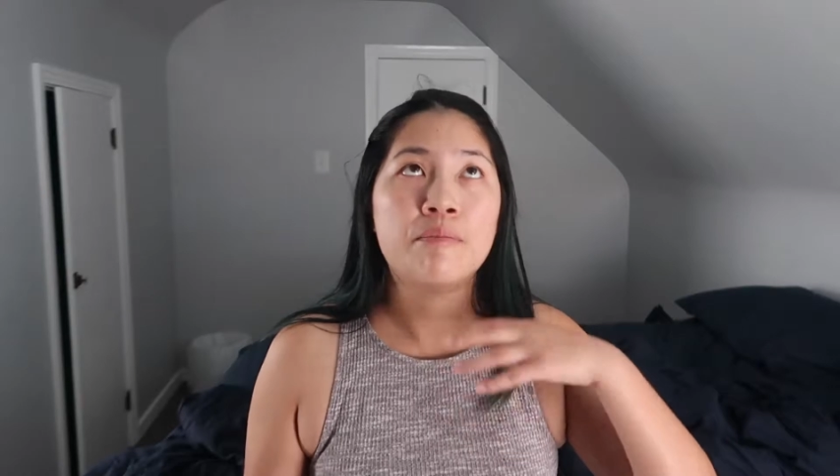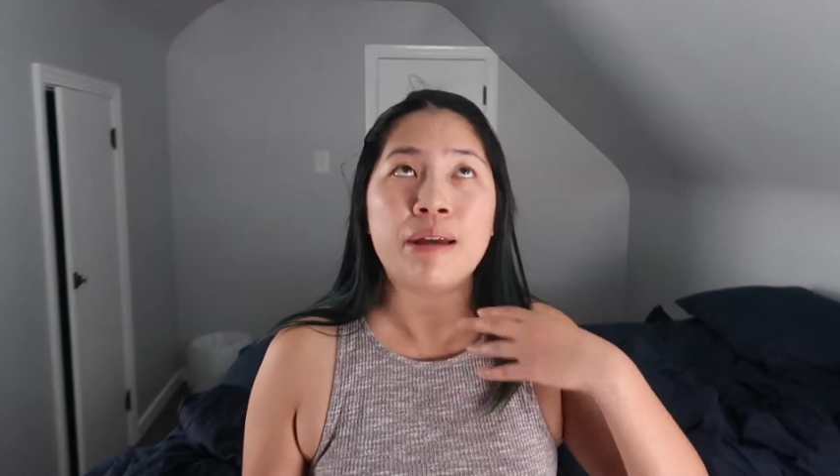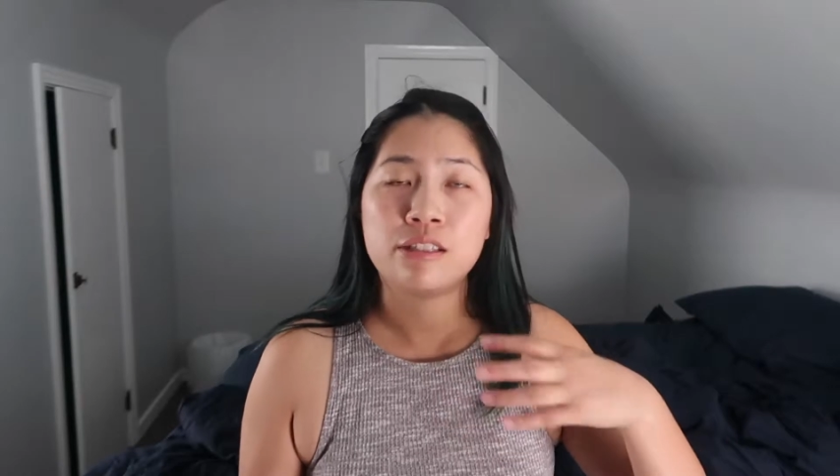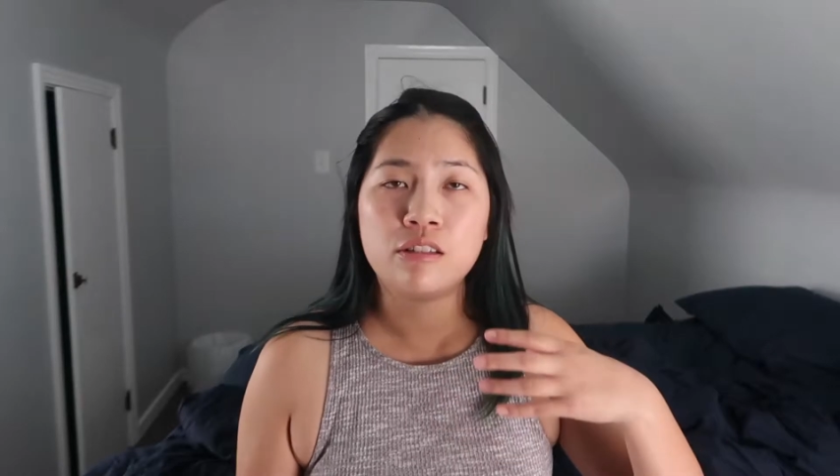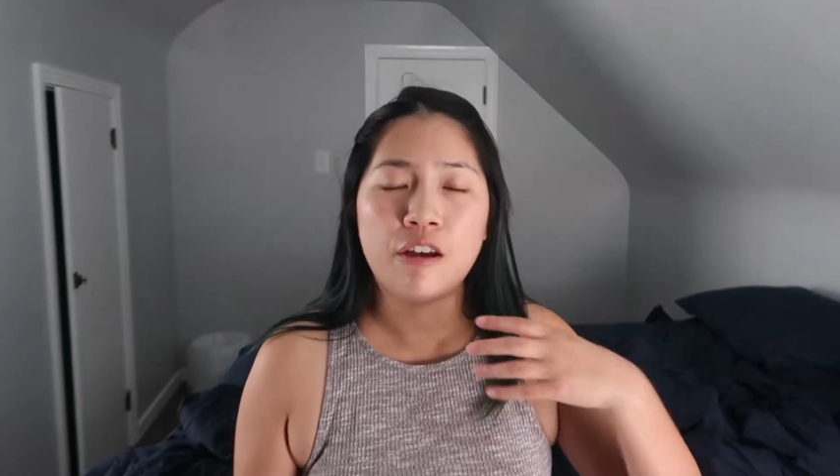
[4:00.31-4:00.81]

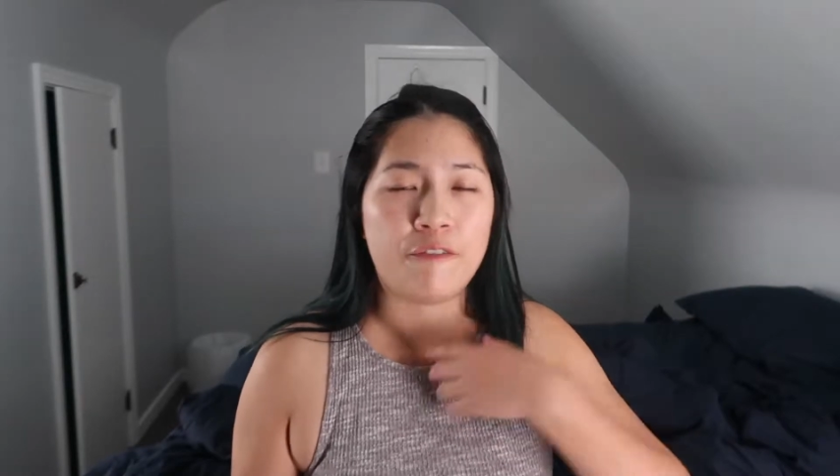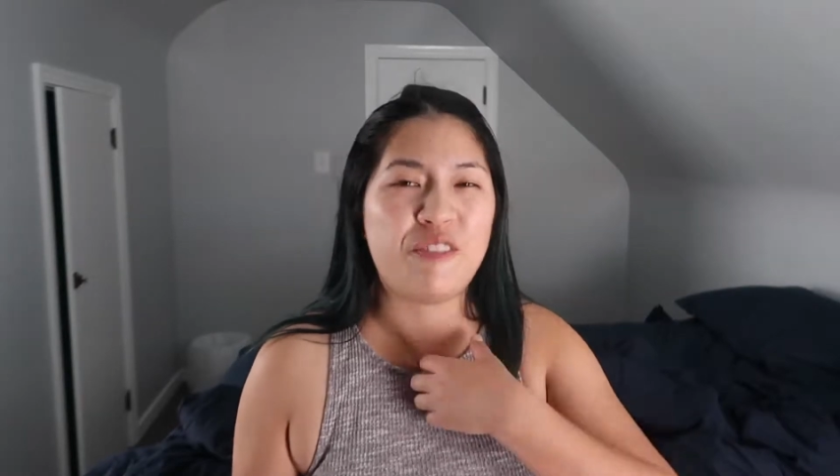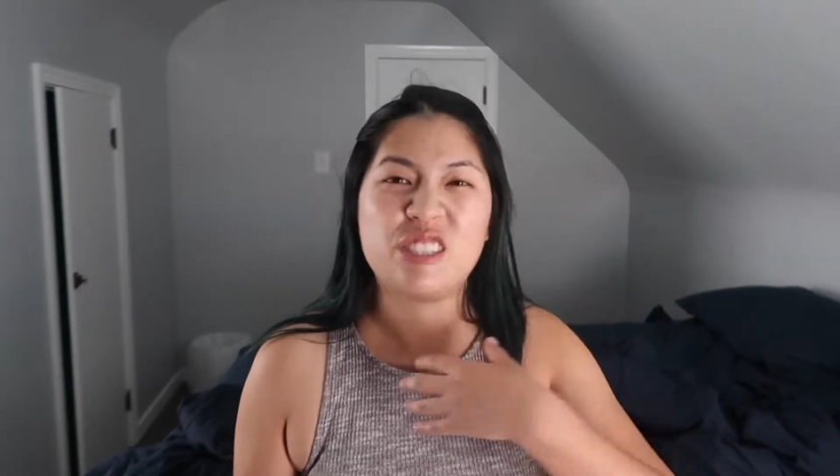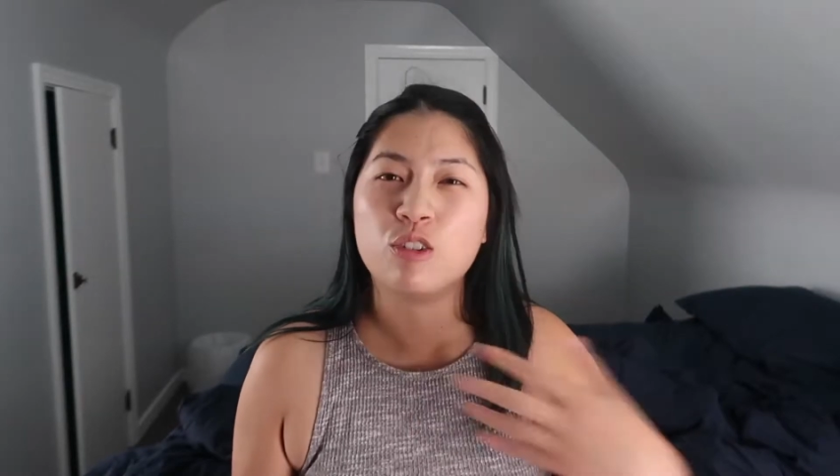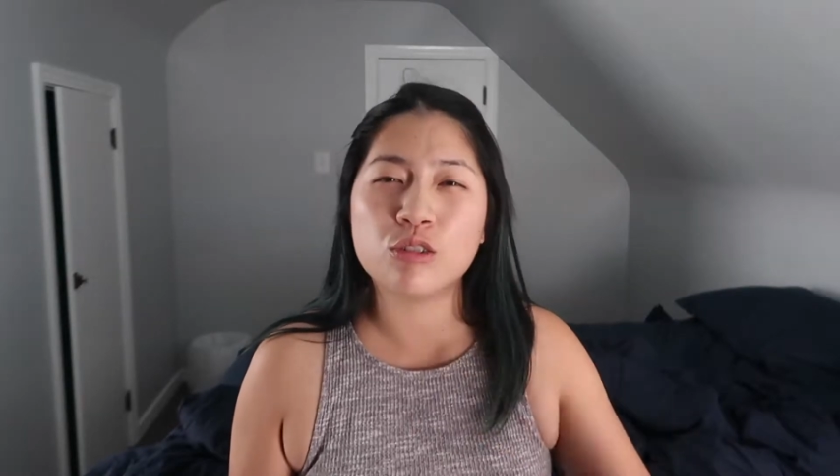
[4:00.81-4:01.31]
a
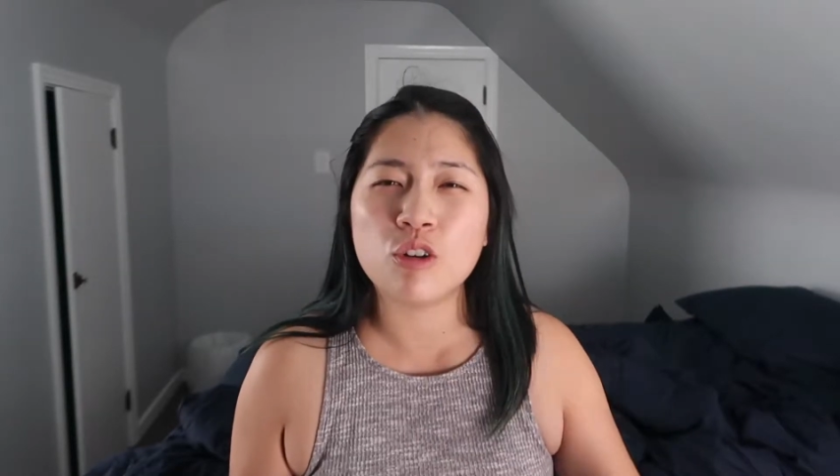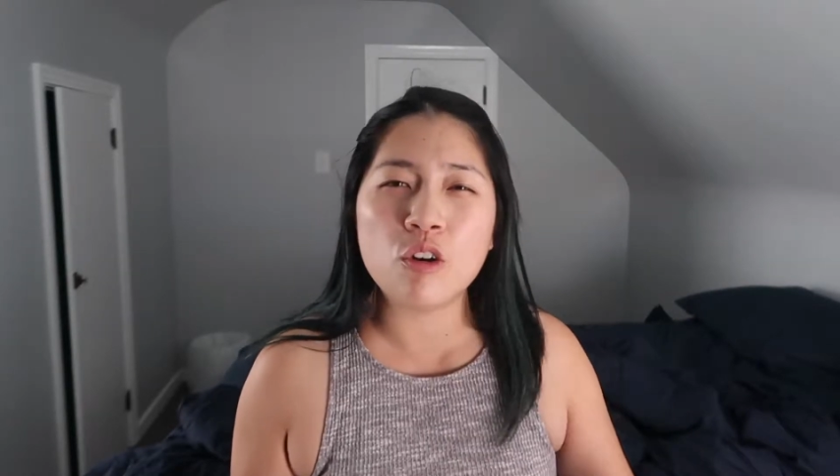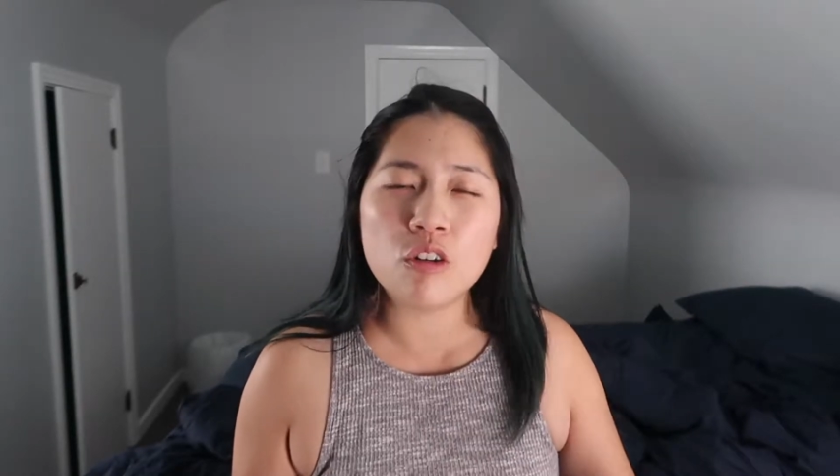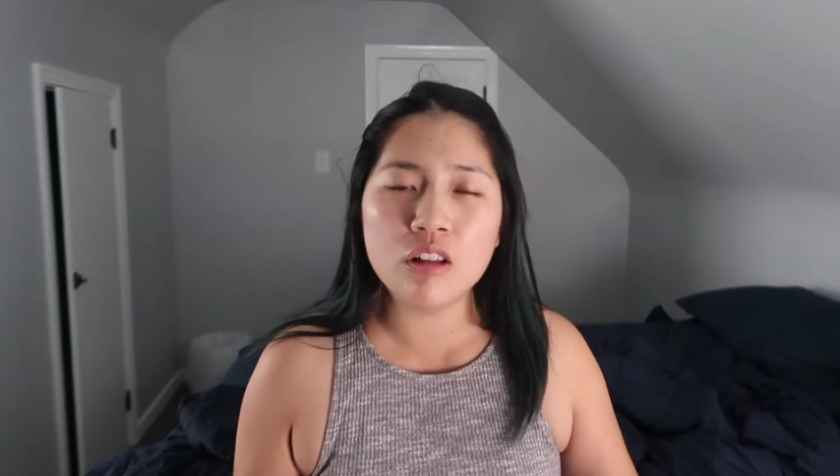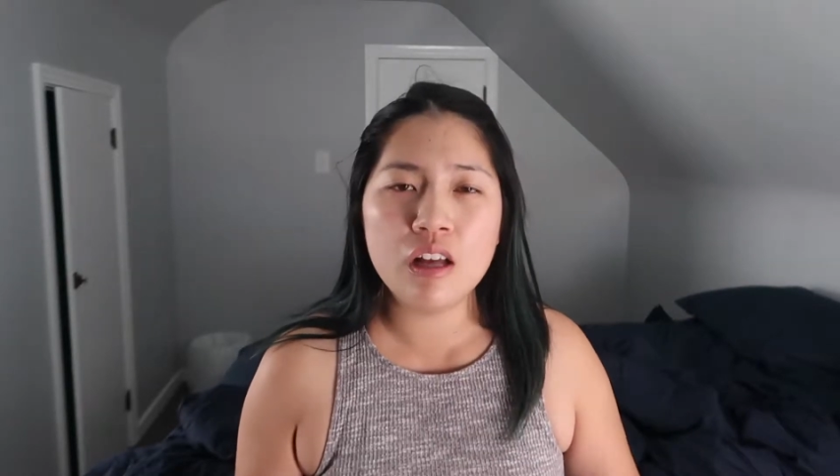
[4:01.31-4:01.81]
physical
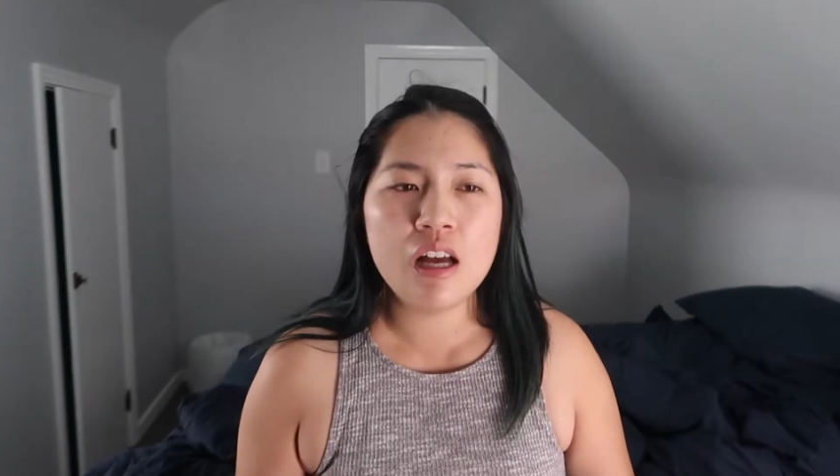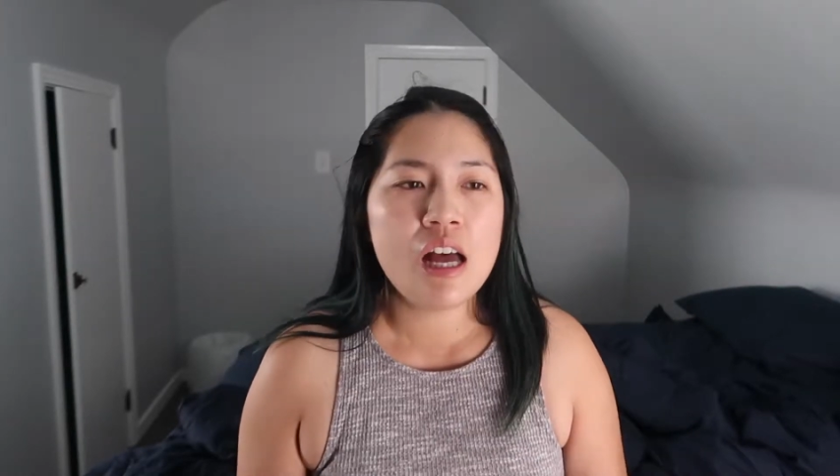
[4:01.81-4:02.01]
toll.